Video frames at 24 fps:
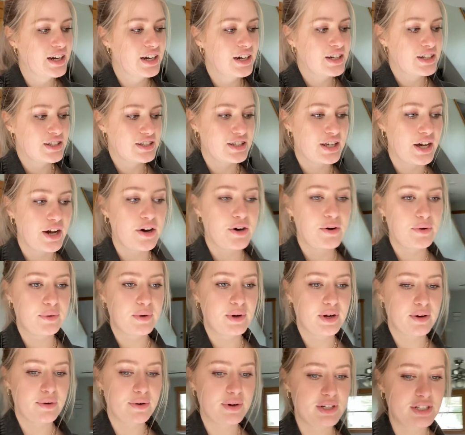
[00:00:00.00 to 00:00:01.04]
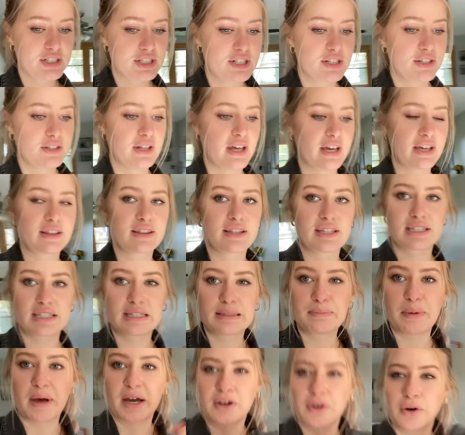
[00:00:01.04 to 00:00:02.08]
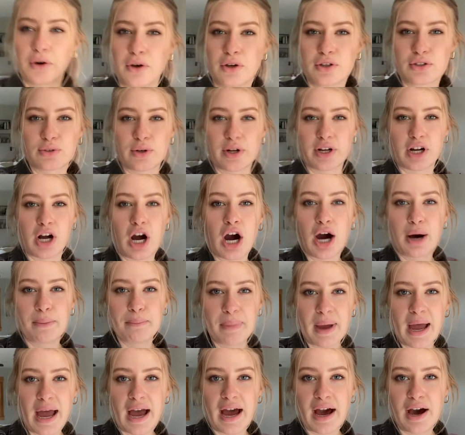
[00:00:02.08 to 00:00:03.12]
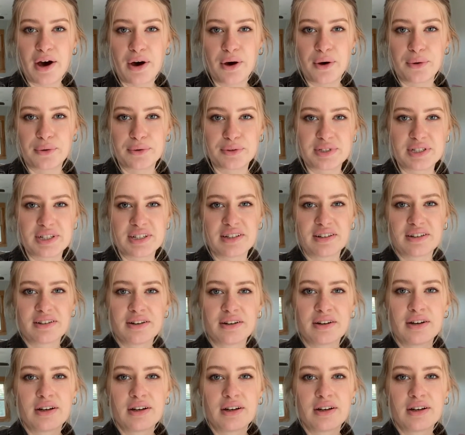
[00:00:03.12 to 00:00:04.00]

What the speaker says: So we're going to do like the speckles or compound, it